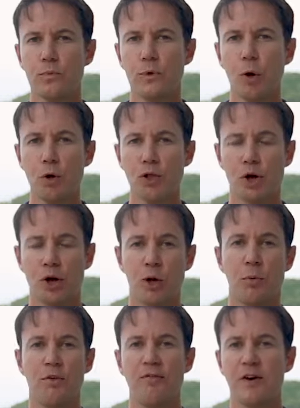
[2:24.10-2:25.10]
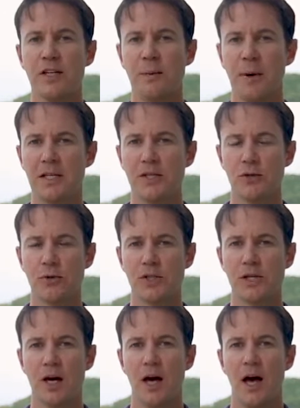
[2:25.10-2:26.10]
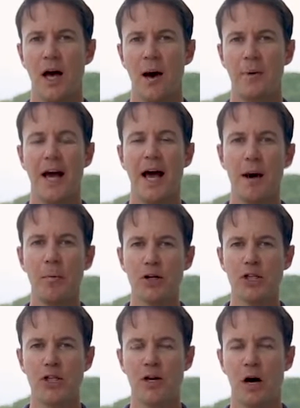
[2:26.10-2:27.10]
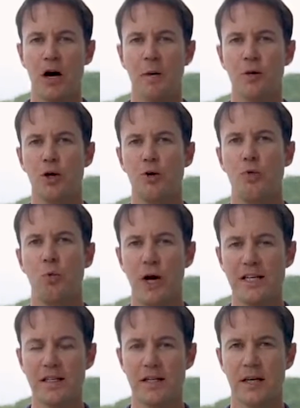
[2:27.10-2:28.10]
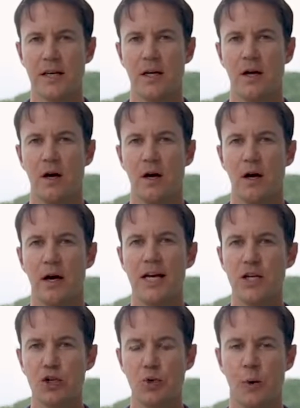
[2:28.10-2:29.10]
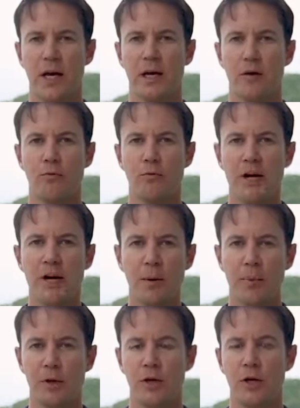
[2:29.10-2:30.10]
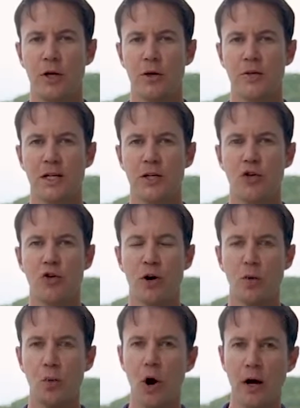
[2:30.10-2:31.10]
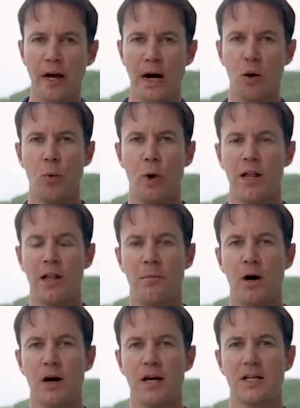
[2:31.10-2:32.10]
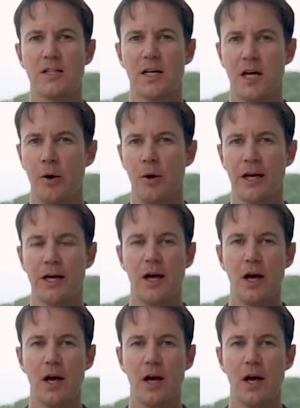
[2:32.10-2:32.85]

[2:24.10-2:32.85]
what's going on with the fundamentals. I mean, how much time are you wasting each week reading up on the news and trying to work out where the markets are going?